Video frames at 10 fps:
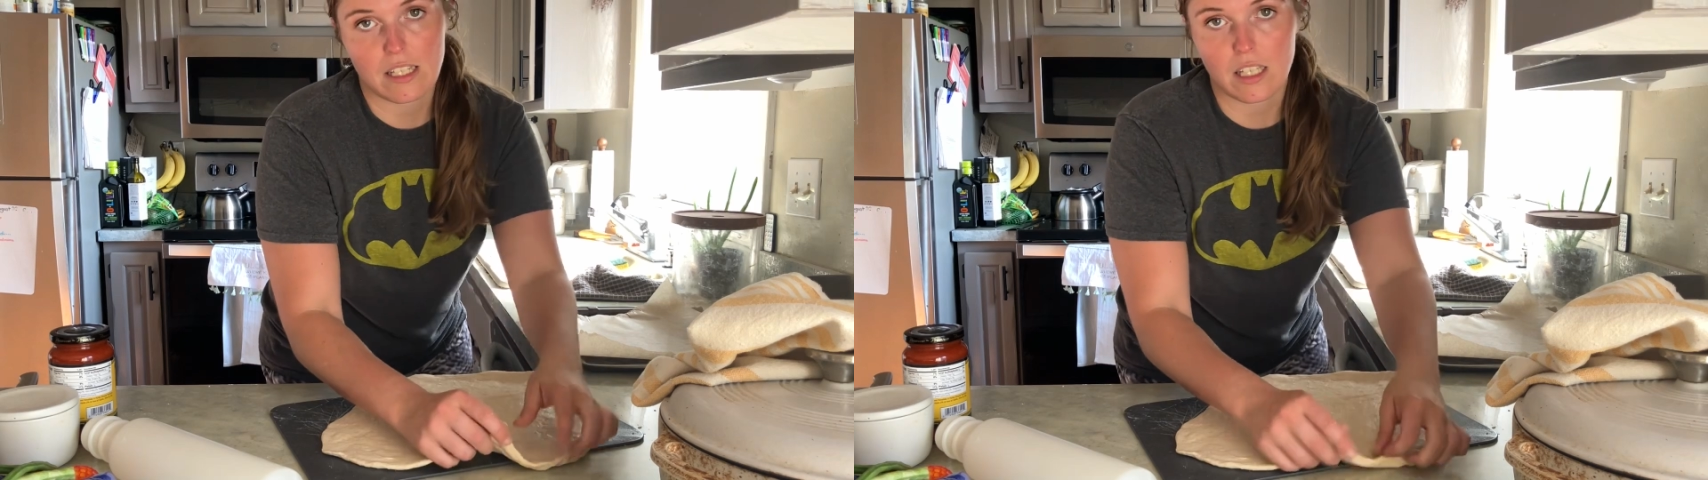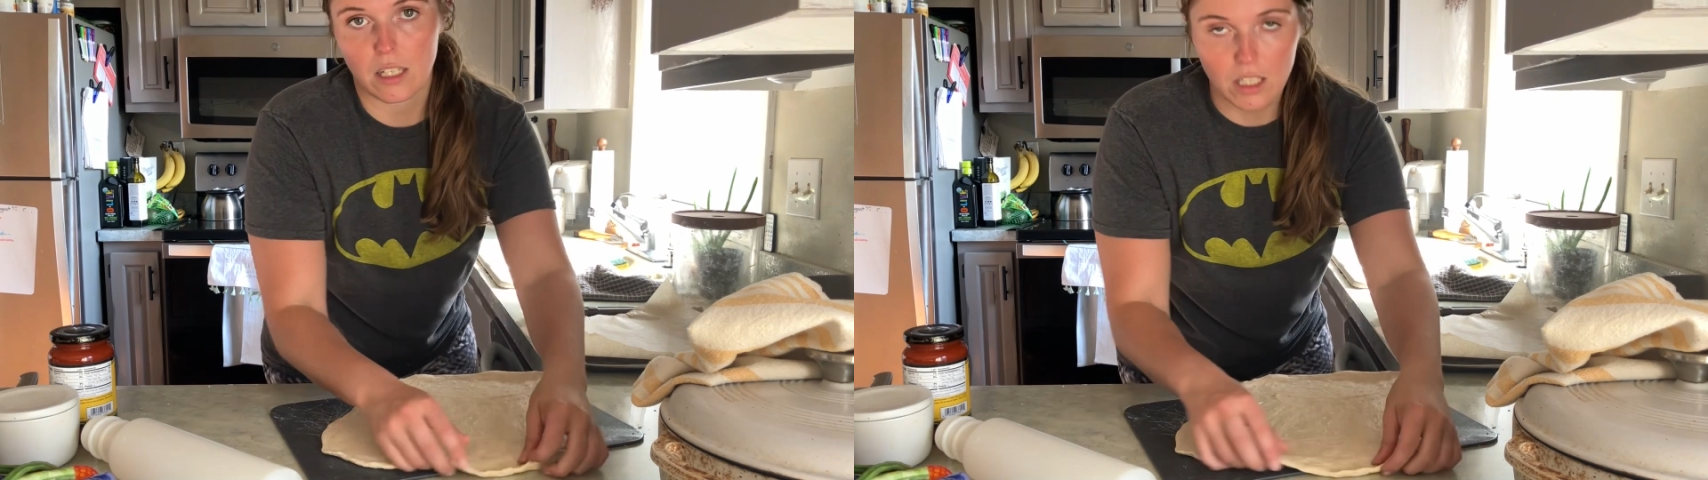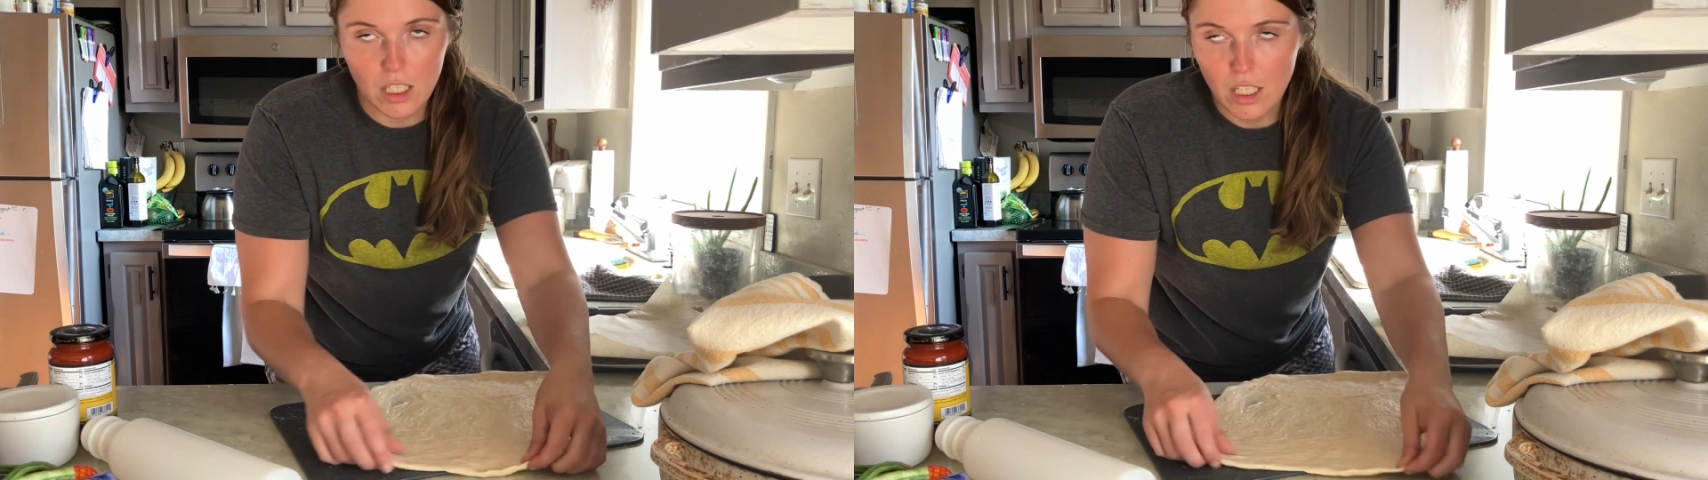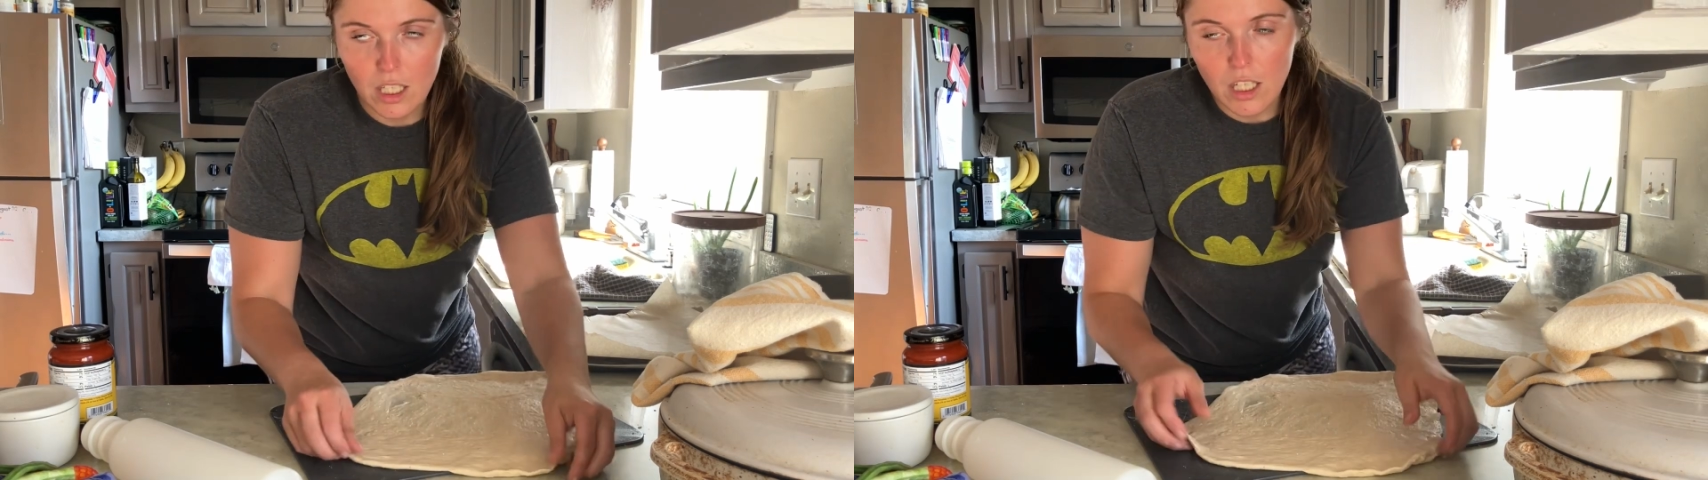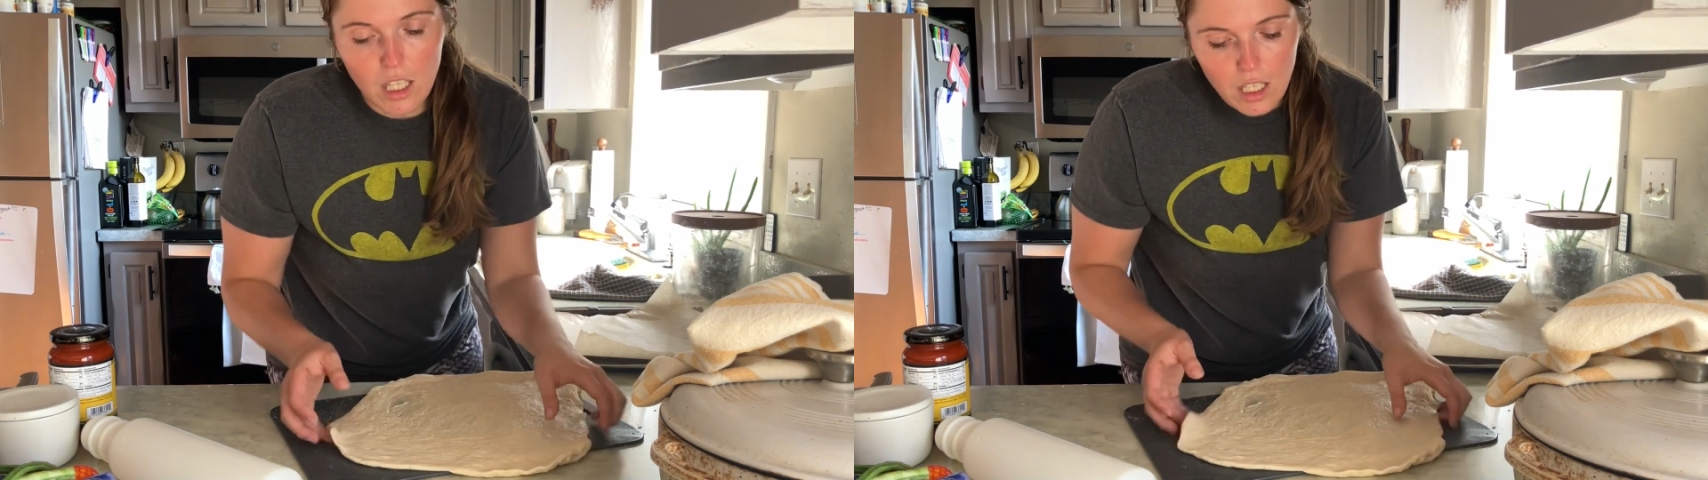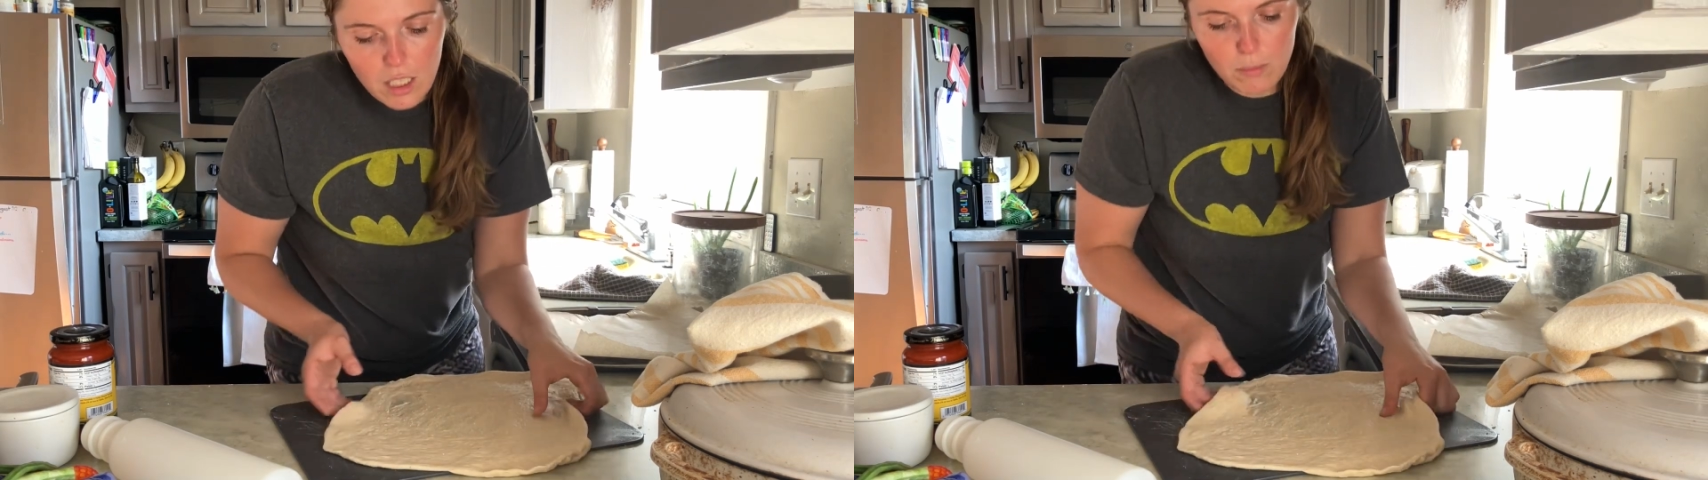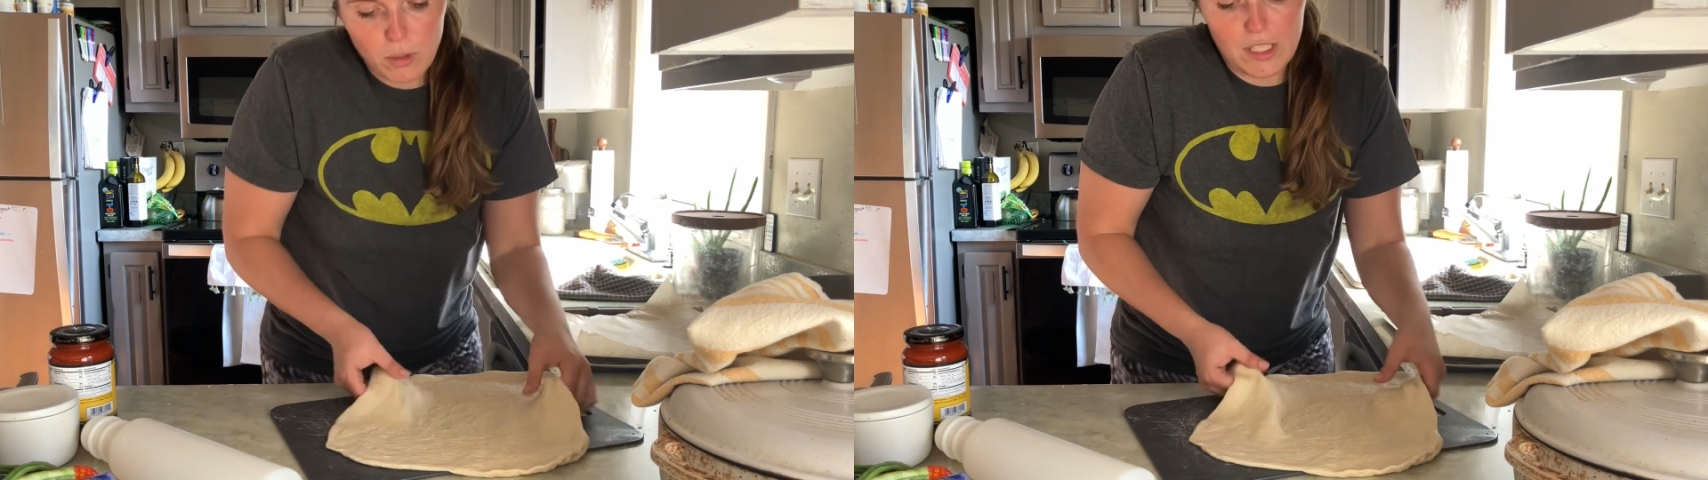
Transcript: little more